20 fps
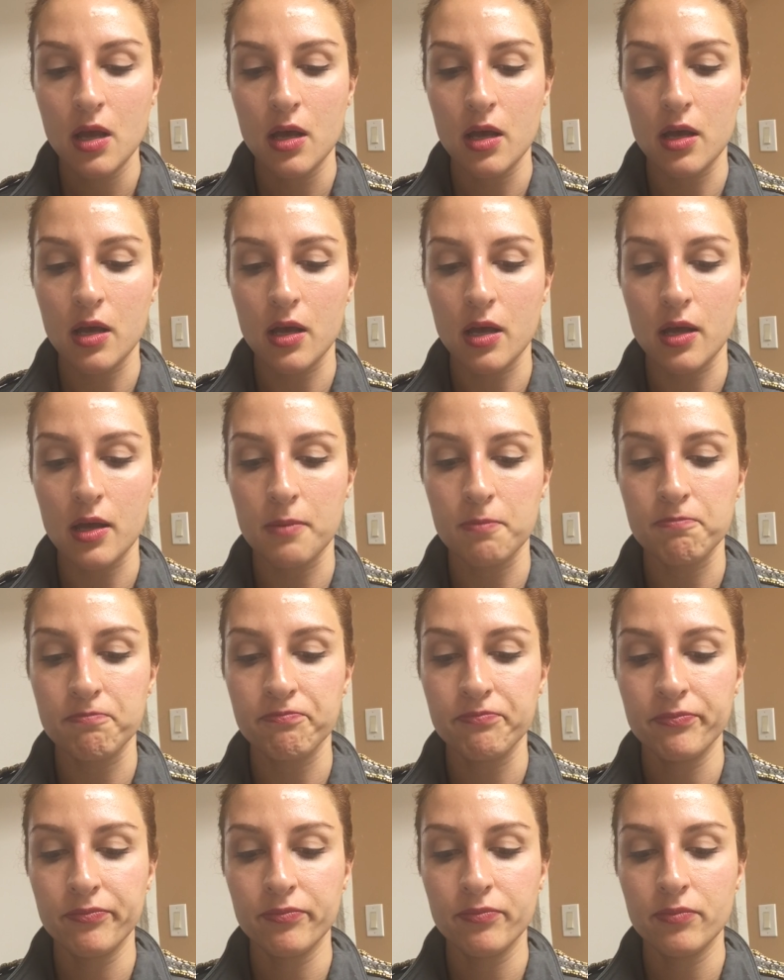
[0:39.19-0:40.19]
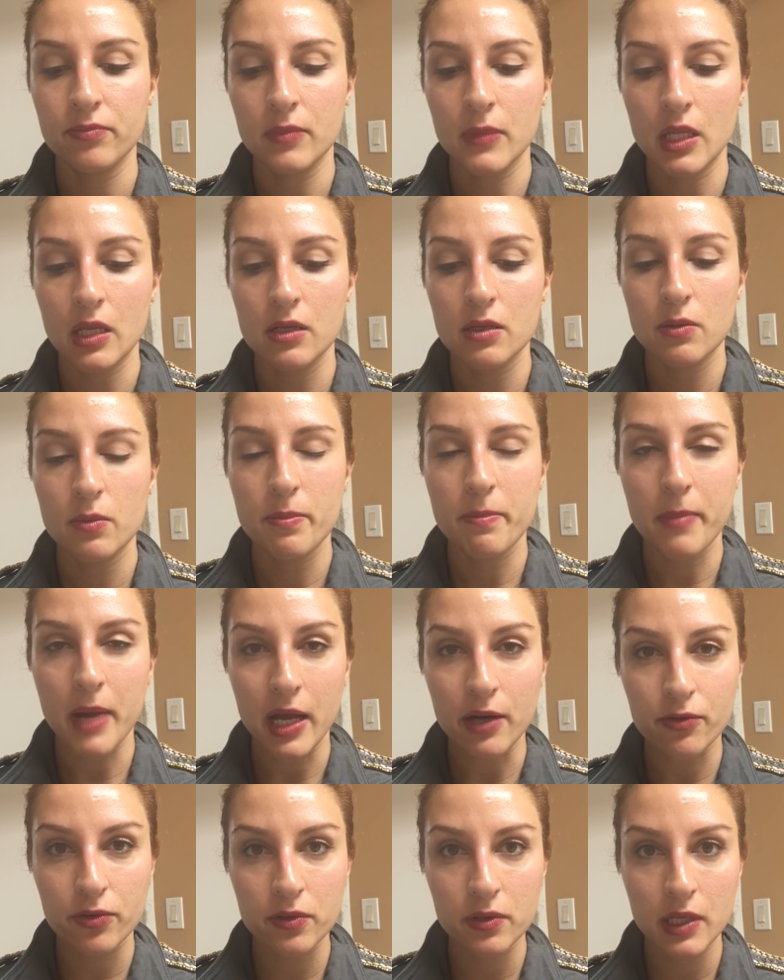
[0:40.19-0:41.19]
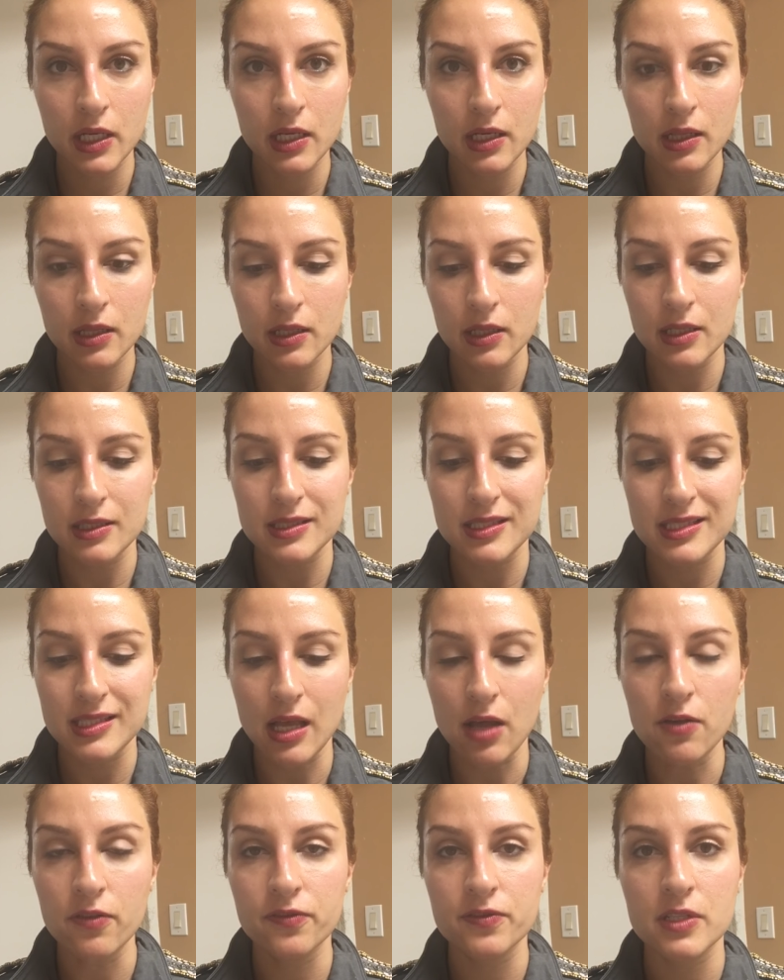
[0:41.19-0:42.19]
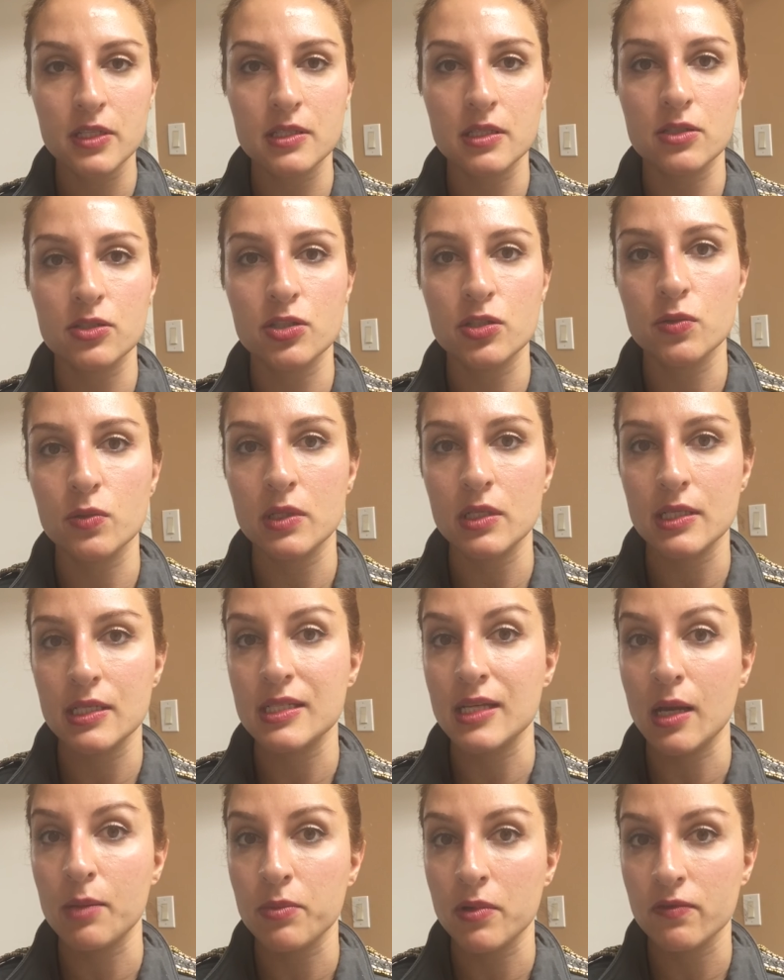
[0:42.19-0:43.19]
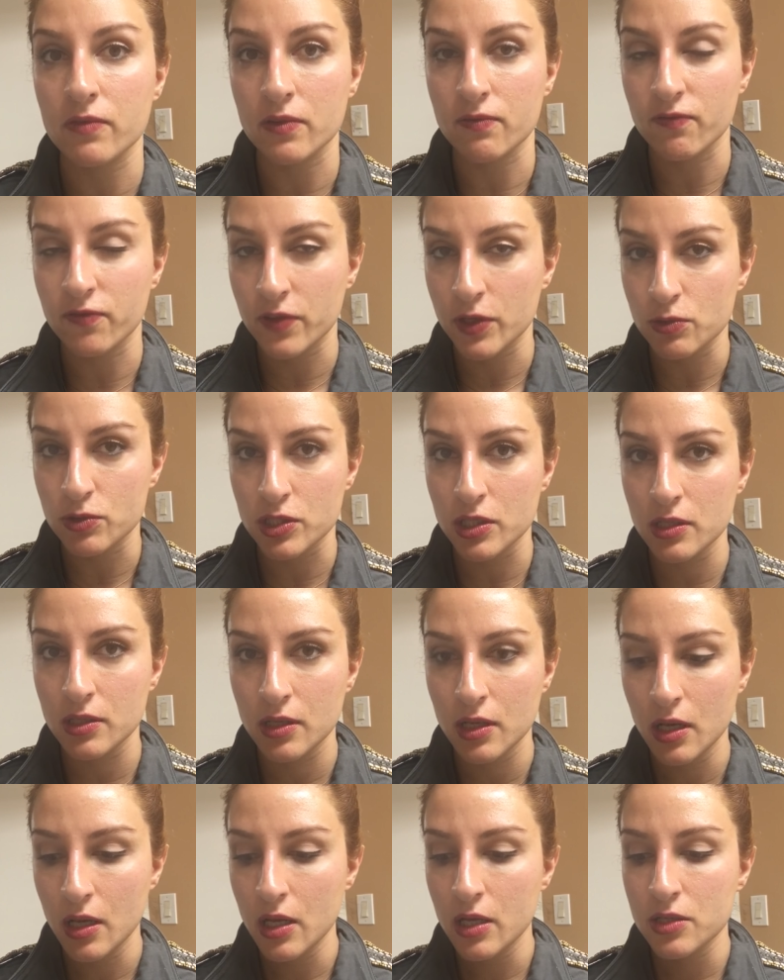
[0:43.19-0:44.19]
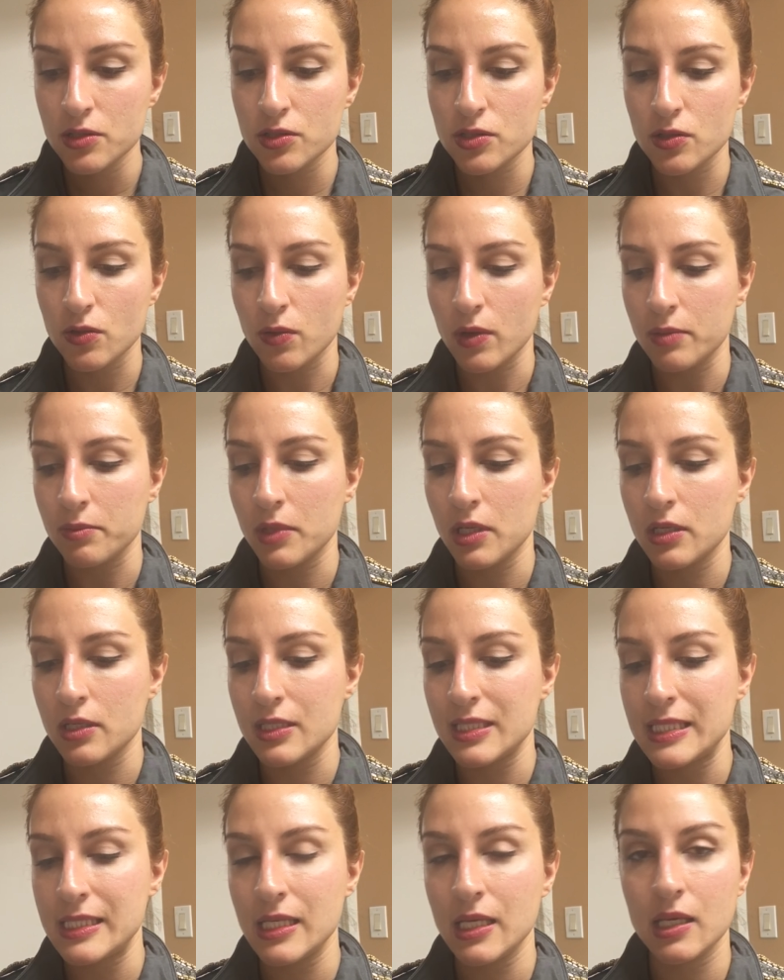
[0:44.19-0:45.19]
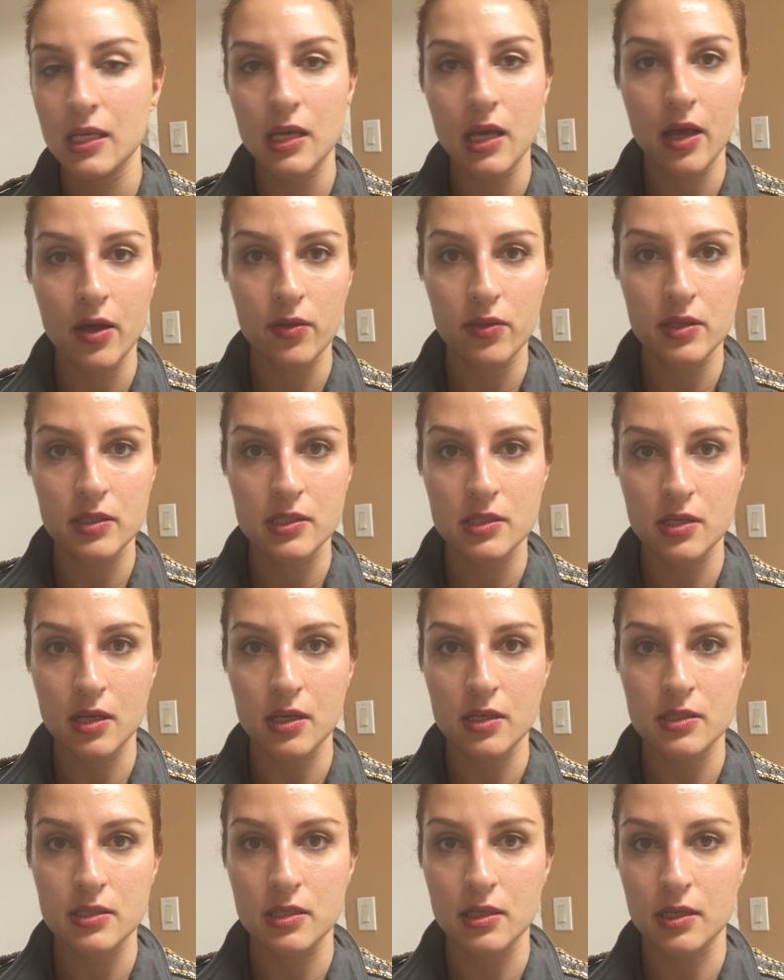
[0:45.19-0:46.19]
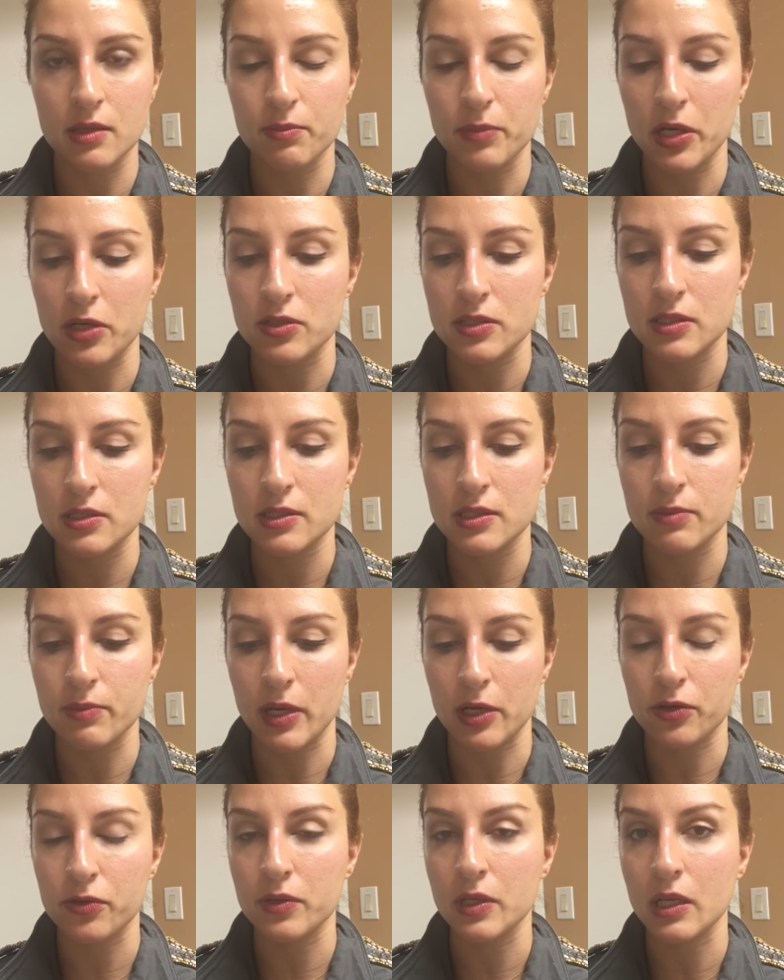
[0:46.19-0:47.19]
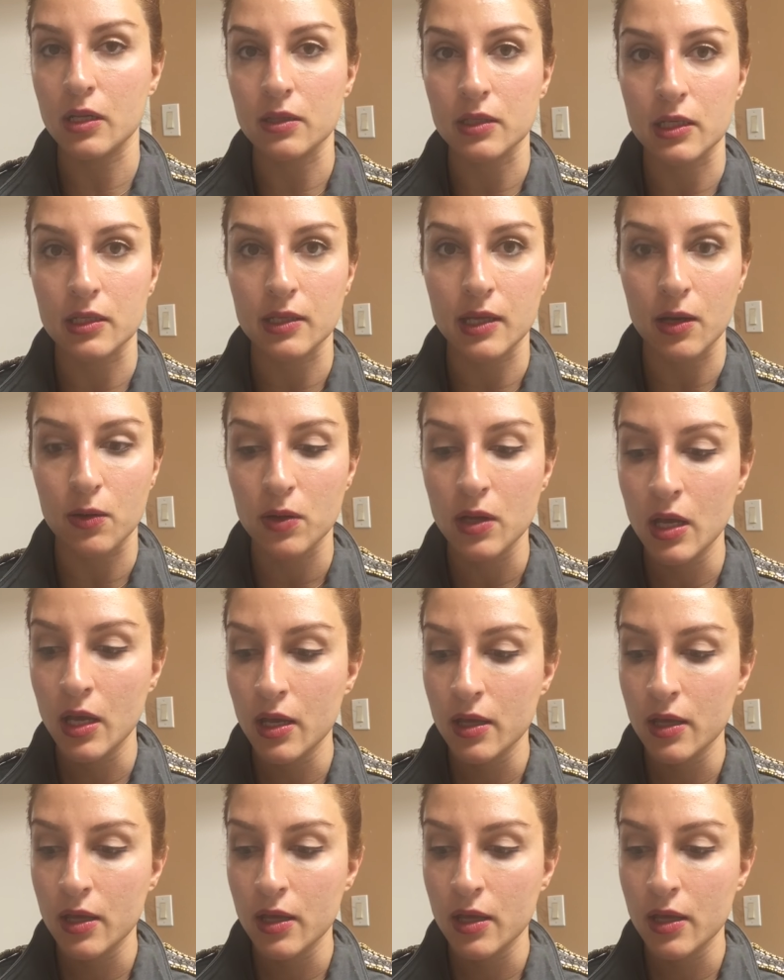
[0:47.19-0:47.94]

Microneedling itself doesn't do any type of infusion, so I'm going to see how this does in comparison to microneedling. Now,